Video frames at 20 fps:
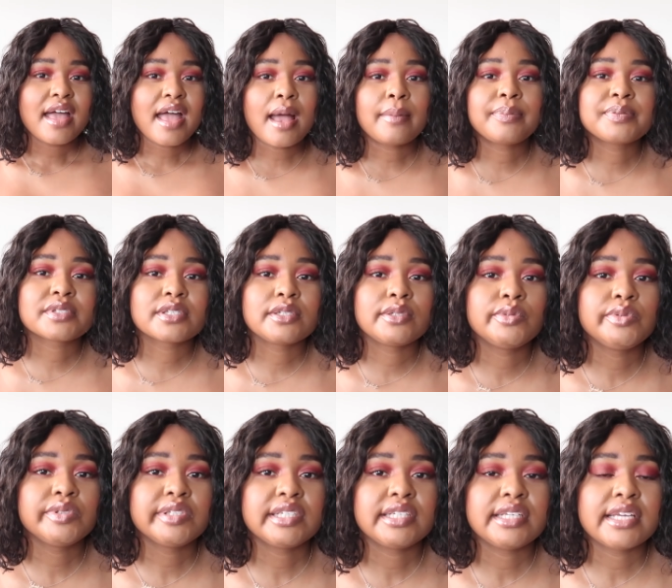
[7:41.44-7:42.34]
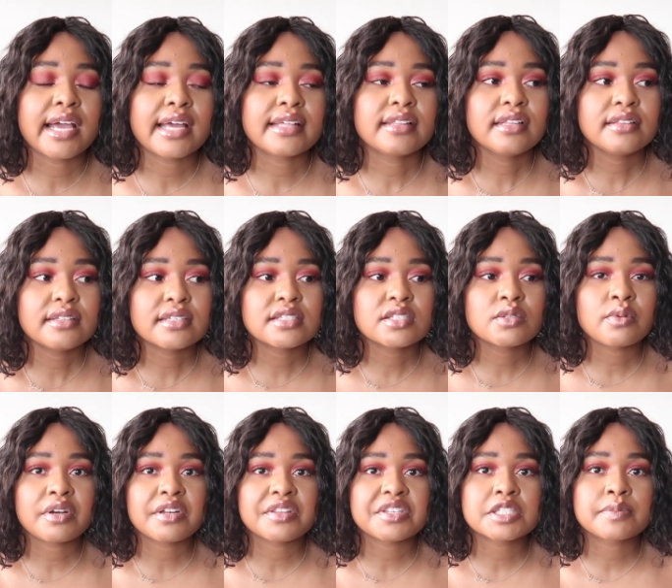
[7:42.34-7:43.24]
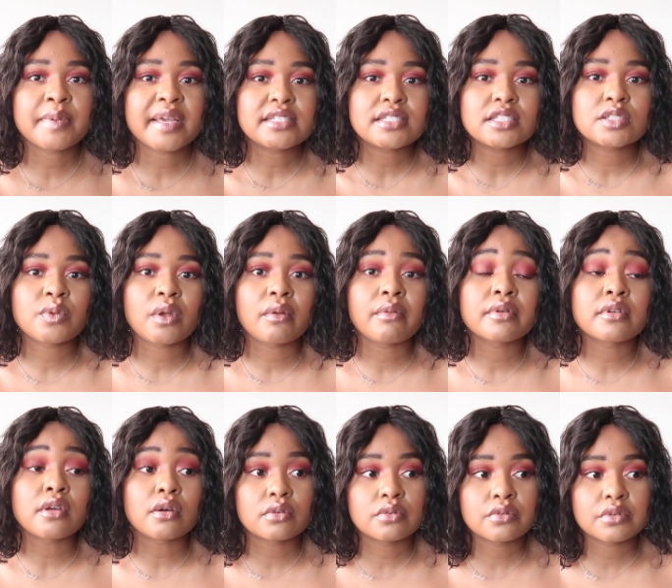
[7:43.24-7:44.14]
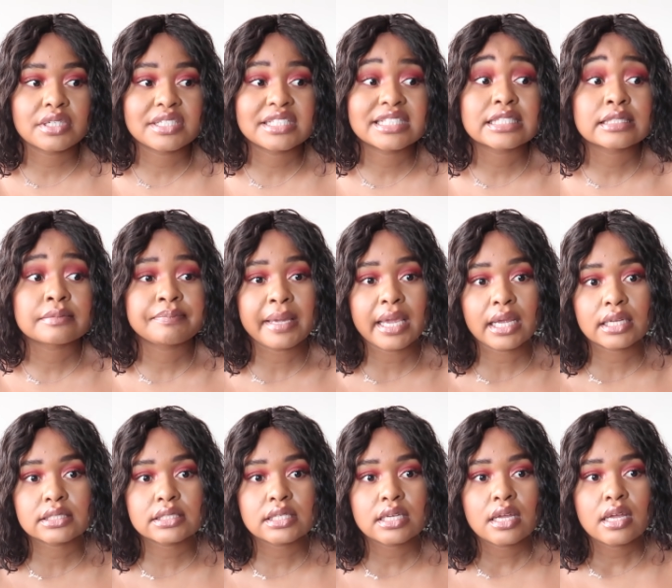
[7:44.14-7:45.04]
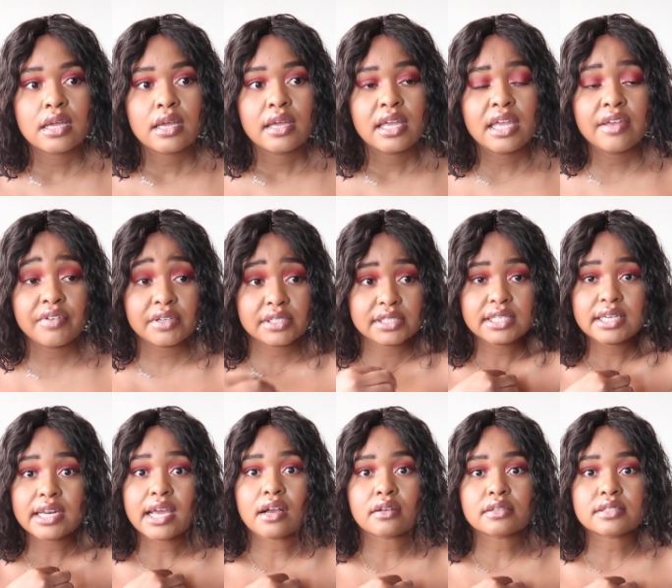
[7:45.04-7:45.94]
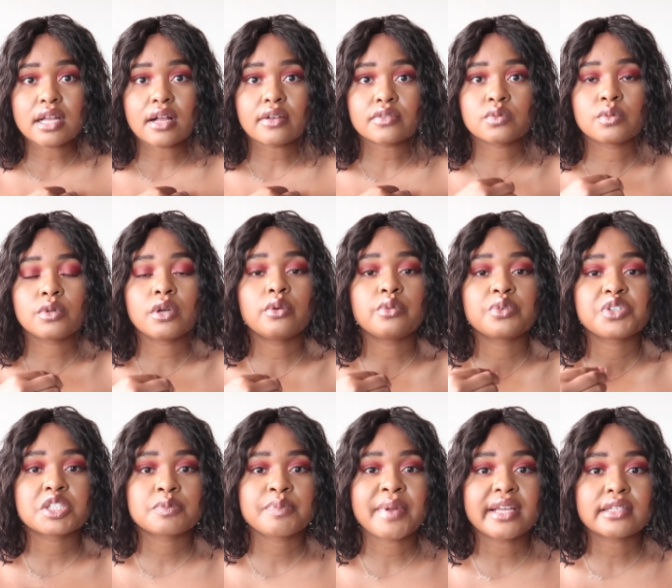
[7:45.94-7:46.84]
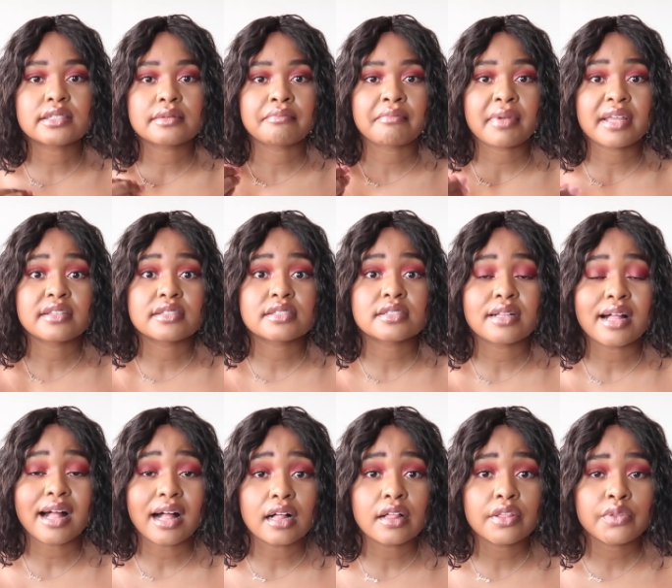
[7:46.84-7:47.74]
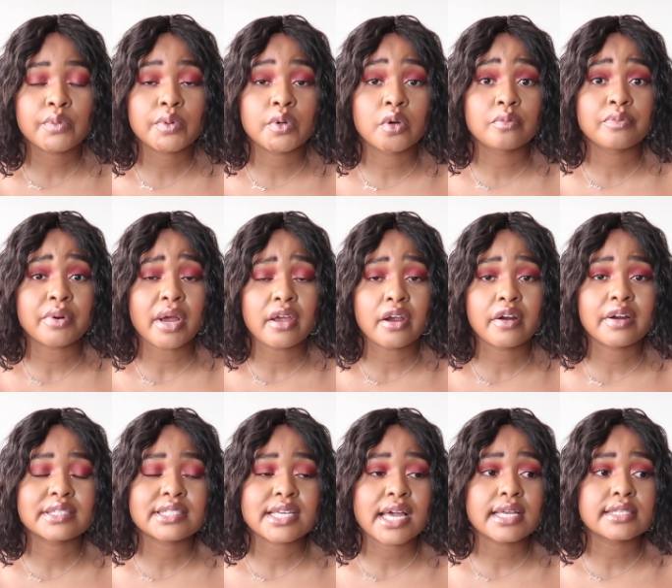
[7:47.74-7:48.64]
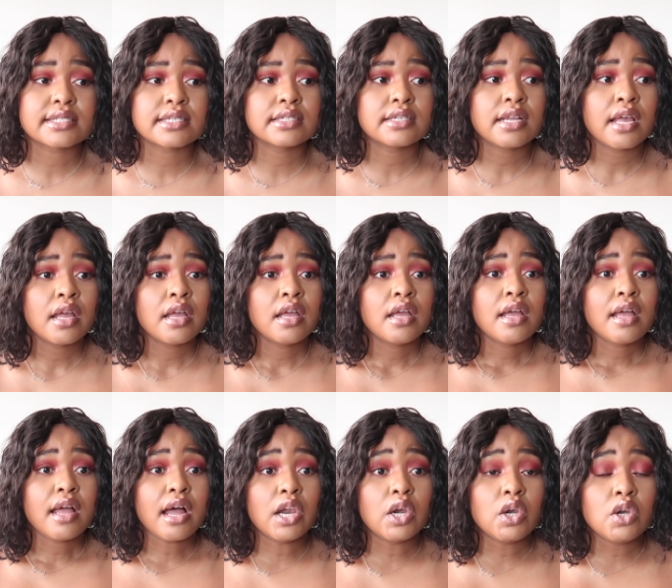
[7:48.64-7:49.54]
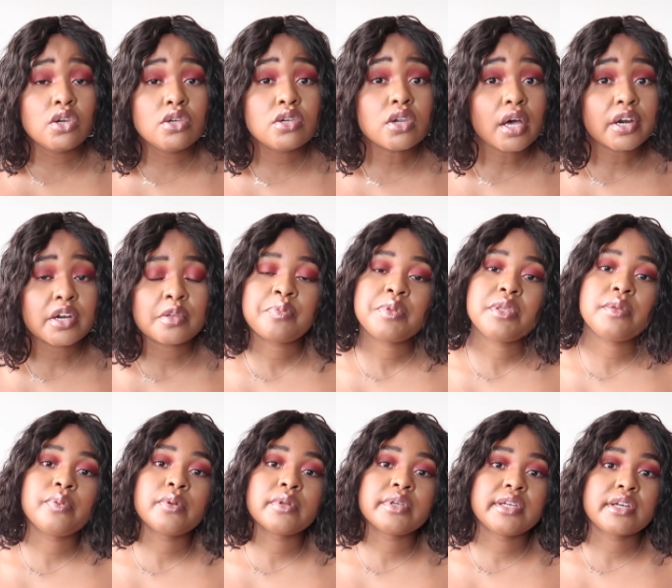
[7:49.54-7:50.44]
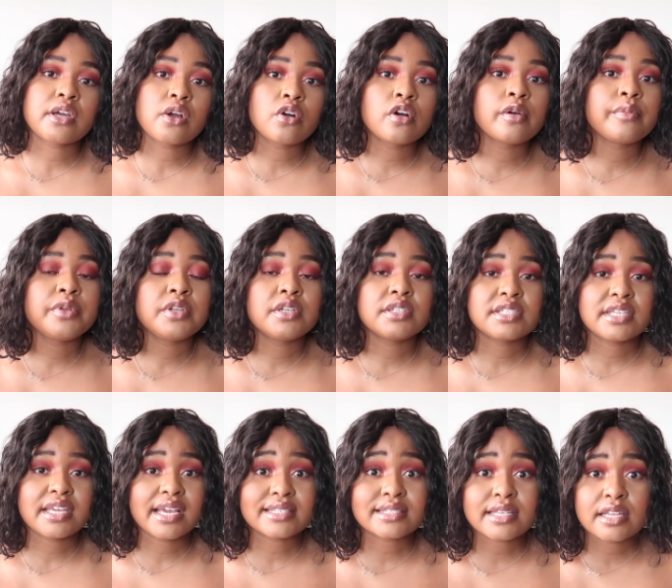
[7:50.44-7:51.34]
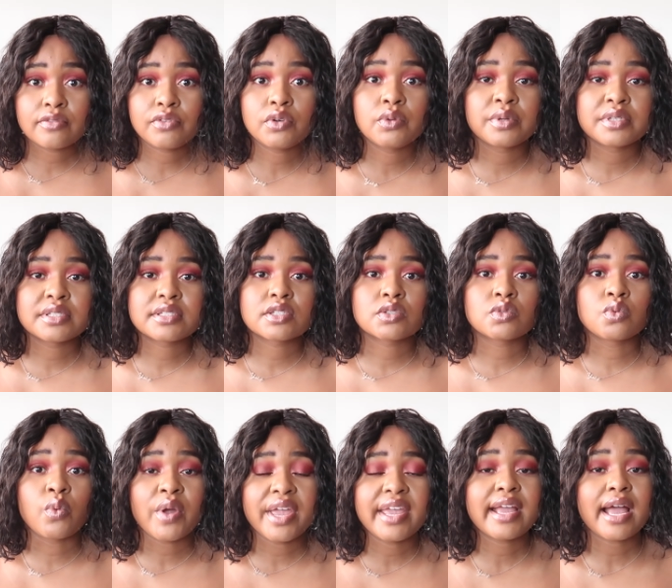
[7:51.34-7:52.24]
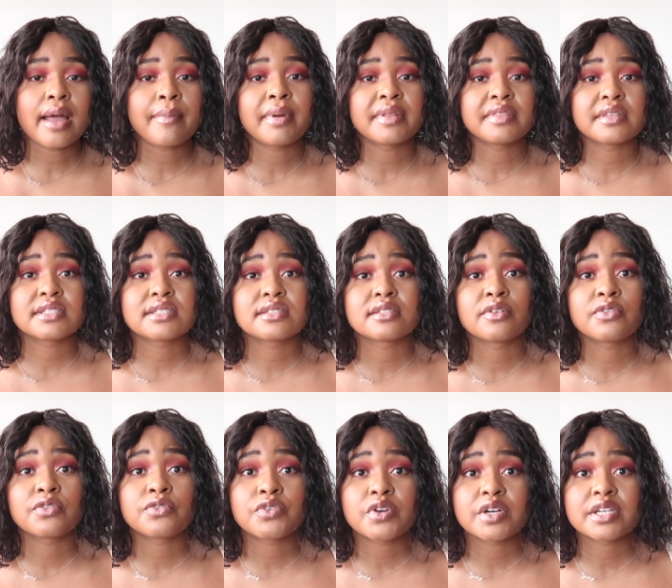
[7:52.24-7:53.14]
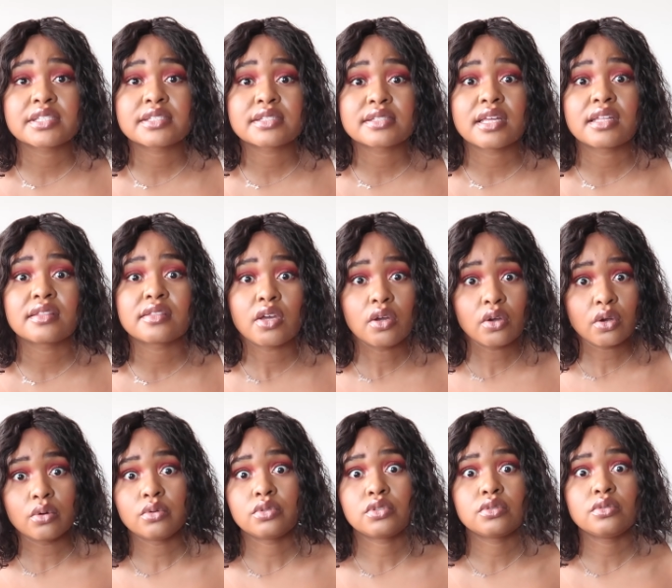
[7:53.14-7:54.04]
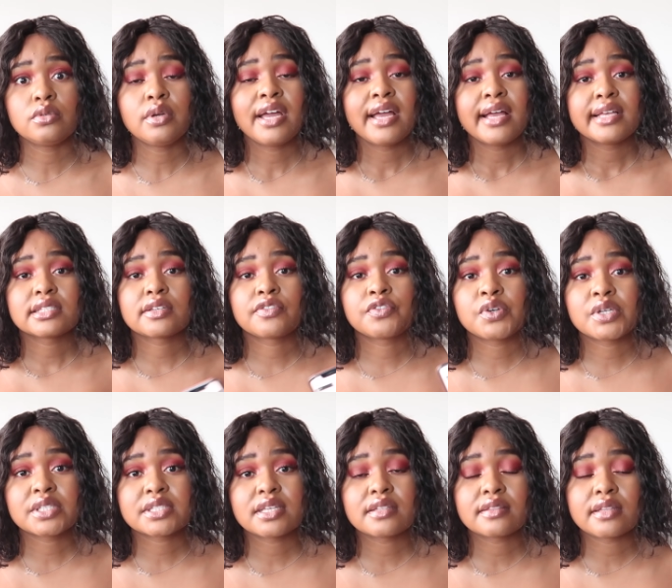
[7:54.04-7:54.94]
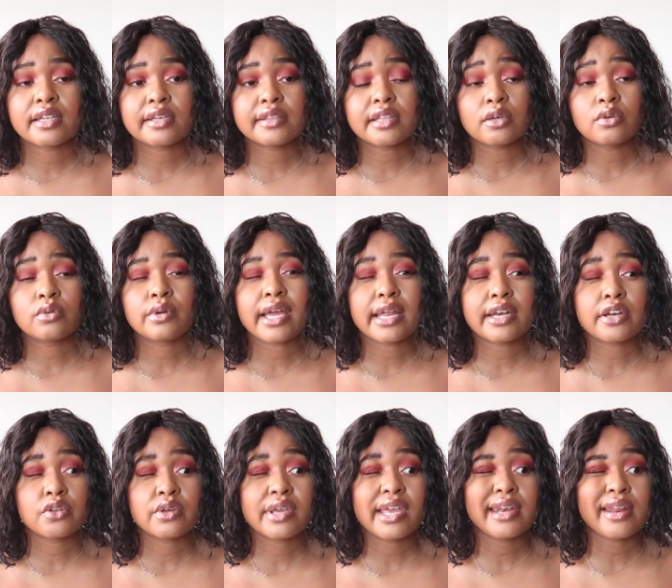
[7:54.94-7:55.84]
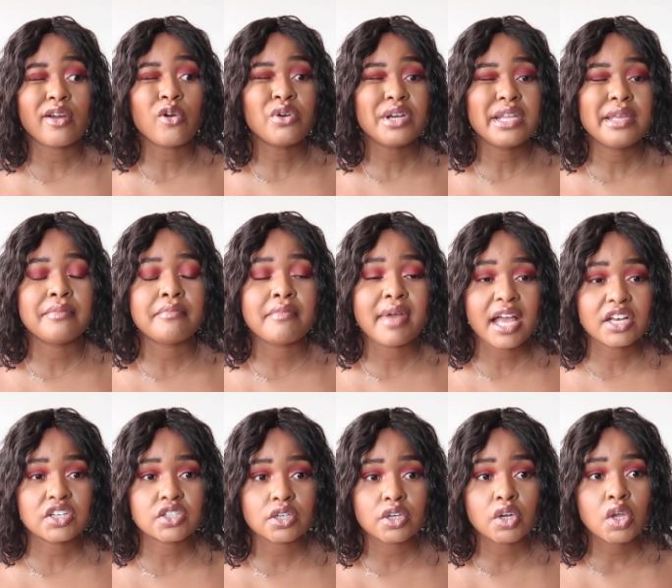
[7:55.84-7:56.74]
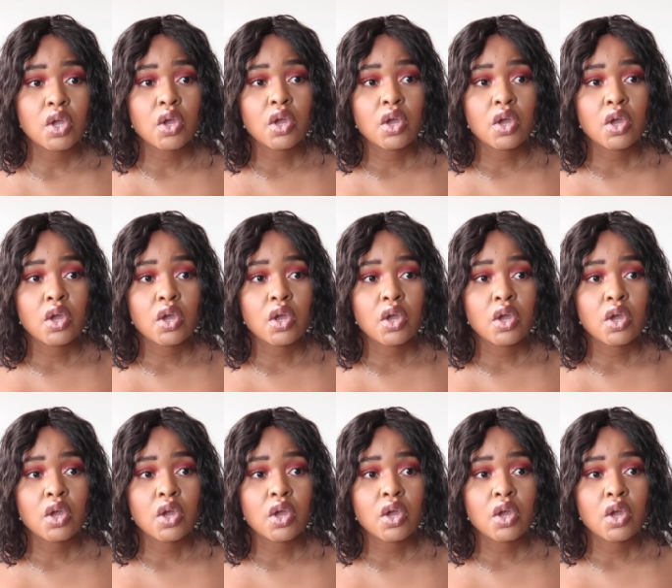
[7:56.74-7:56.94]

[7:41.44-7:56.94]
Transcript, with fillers: Absolutely. I think this is one of the spaces where we don't respect, even Tina ourselves, we don't respect mental health, we don't prioritize it. A lot of people in our community as influencers wake up and this is the first thing they go to. It's the first thing that they look at, and you can only imagine